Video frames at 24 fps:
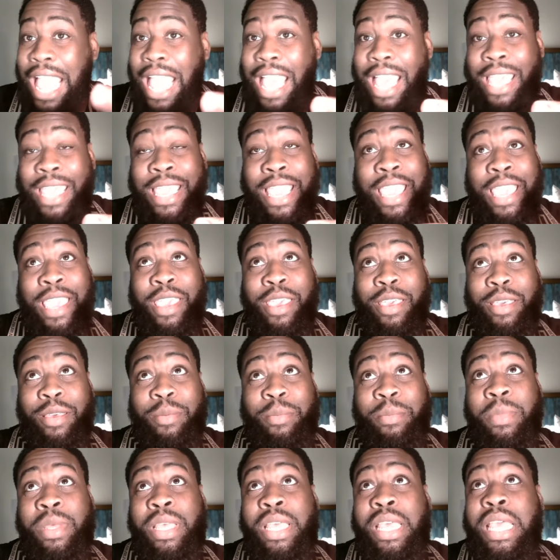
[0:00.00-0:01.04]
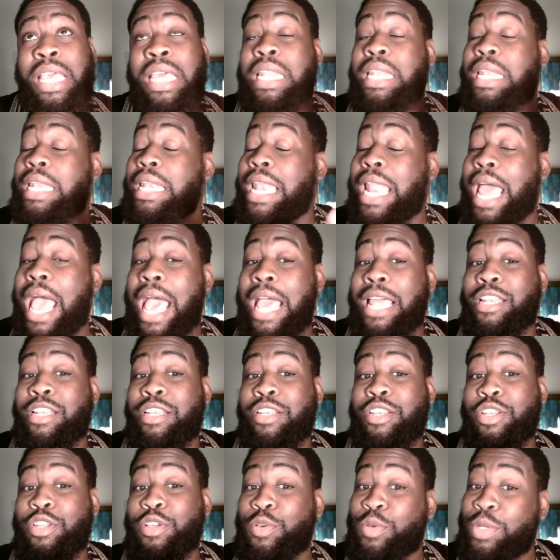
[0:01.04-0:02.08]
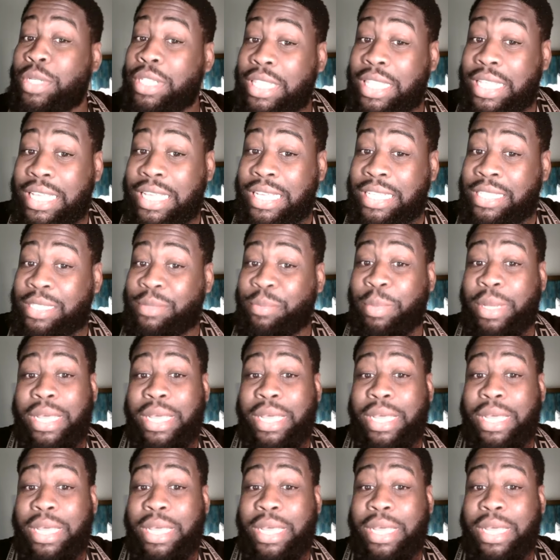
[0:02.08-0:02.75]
I am not new to this,